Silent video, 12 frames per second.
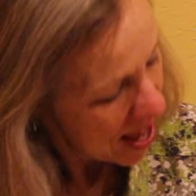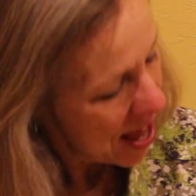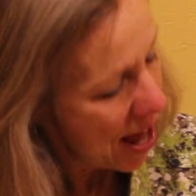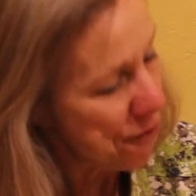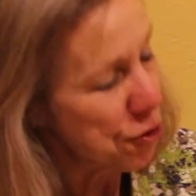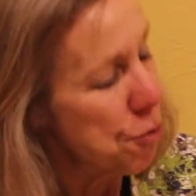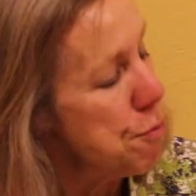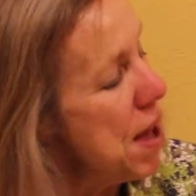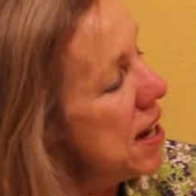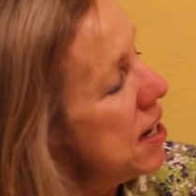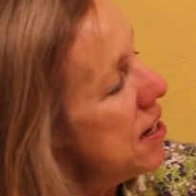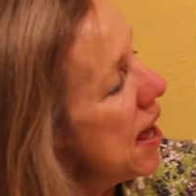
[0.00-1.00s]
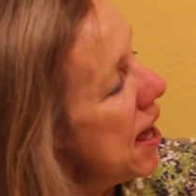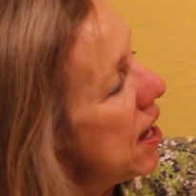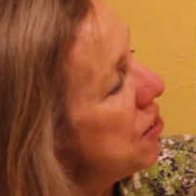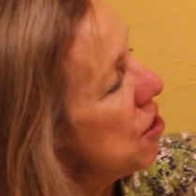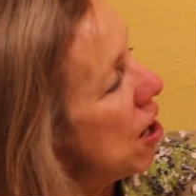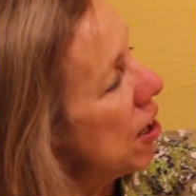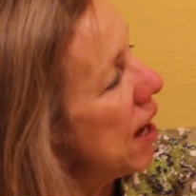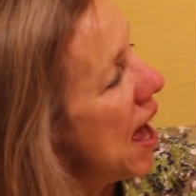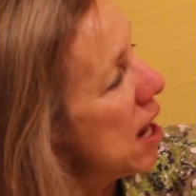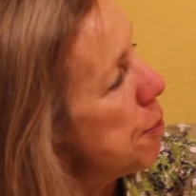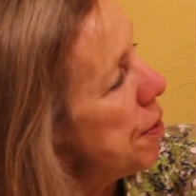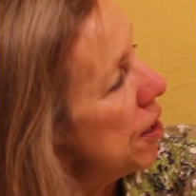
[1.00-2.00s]
After many days, our
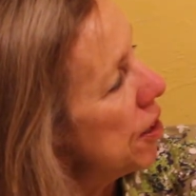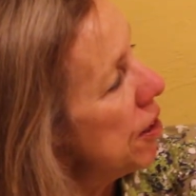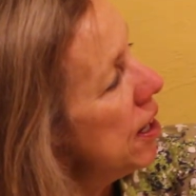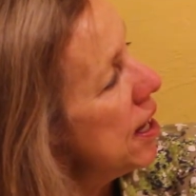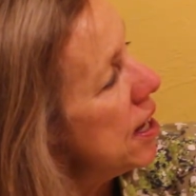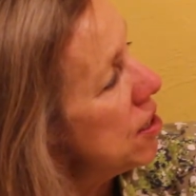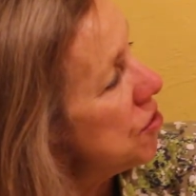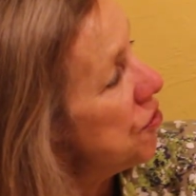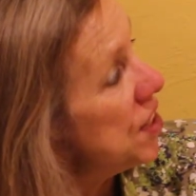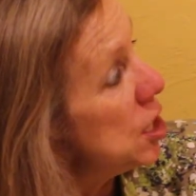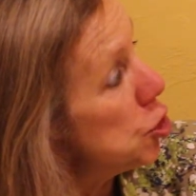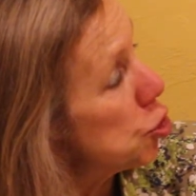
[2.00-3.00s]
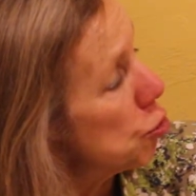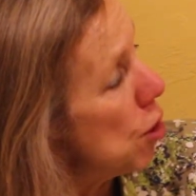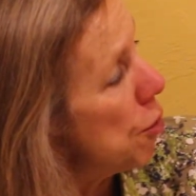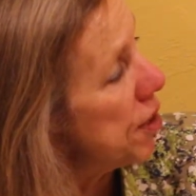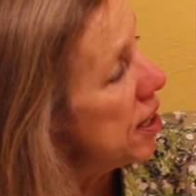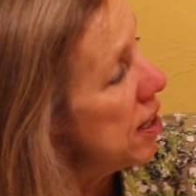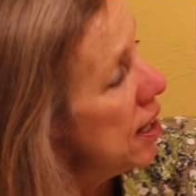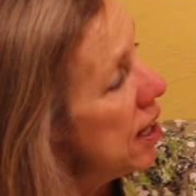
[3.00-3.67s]
caterpillar is finished growing.